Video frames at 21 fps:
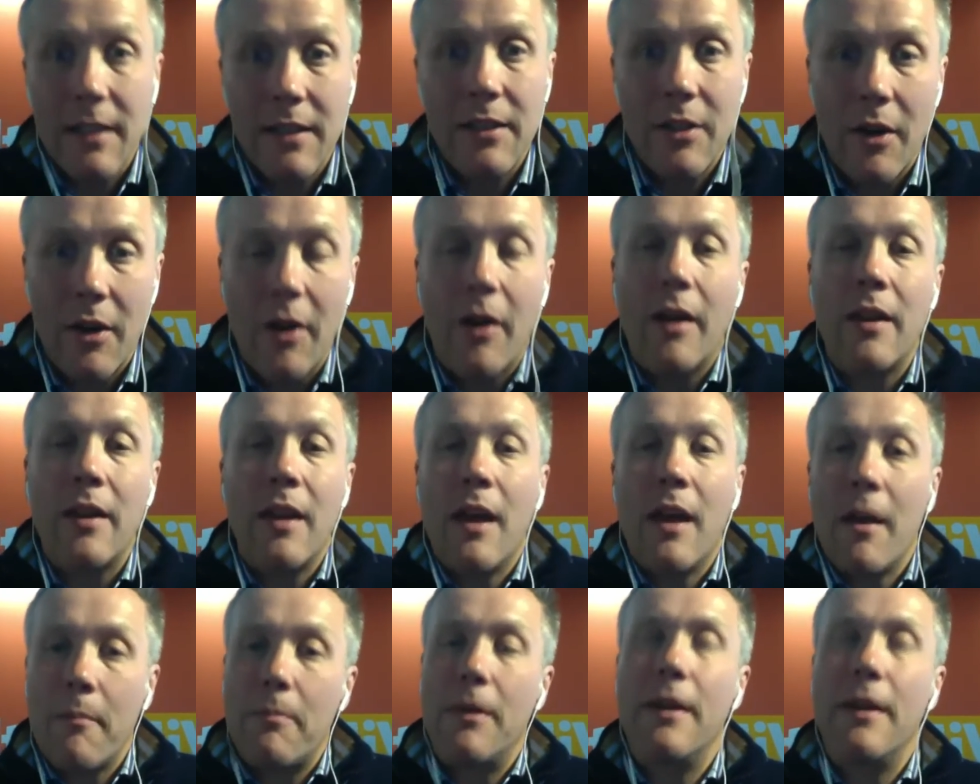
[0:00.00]
And
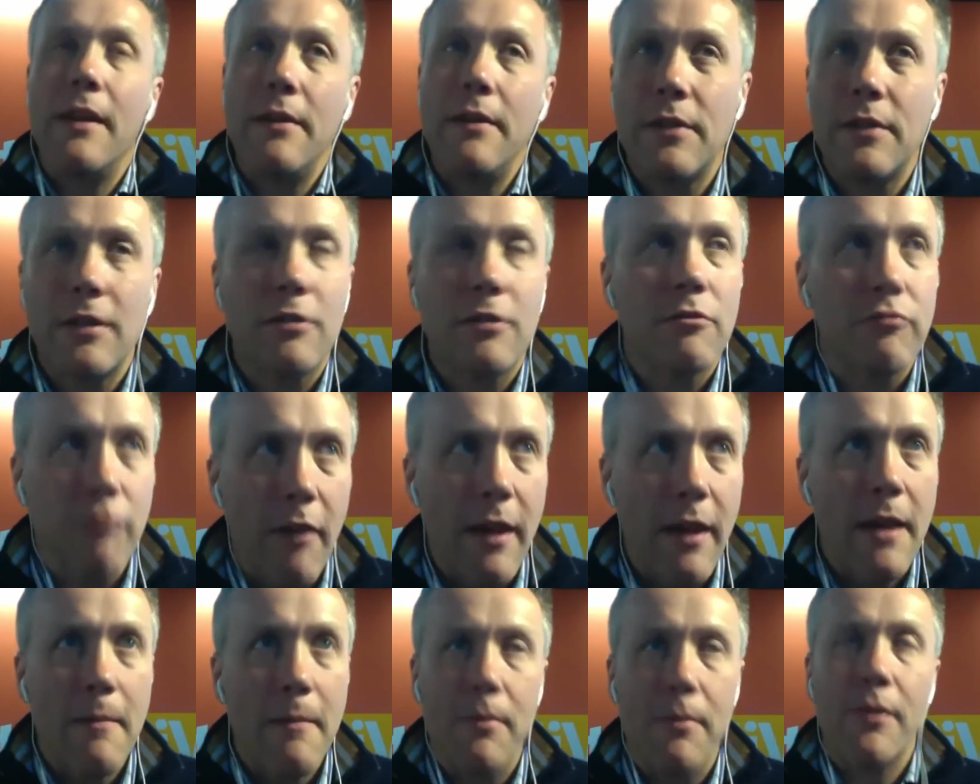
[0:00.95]
beliefs are
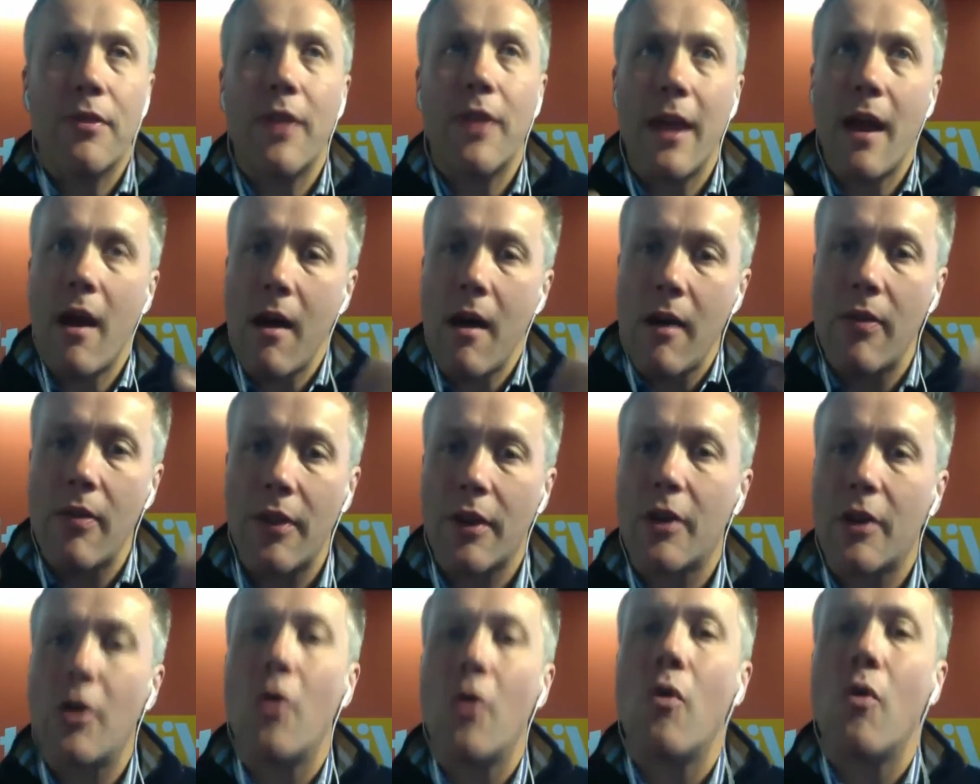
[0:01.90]
great, but they aren't the
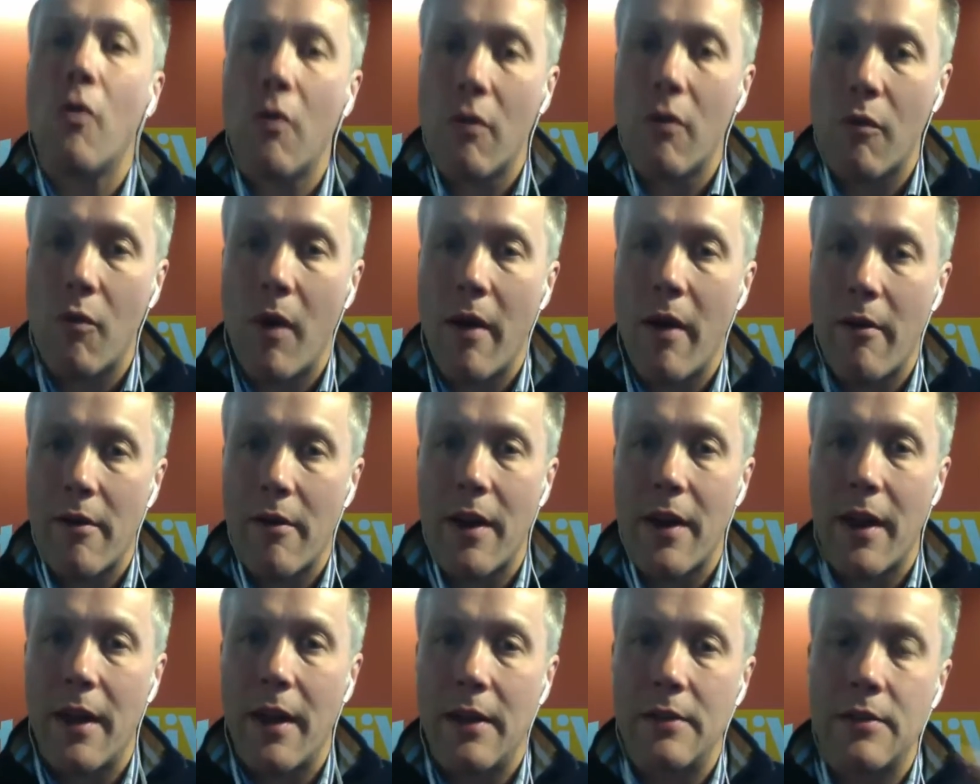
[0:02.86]
core of where it is.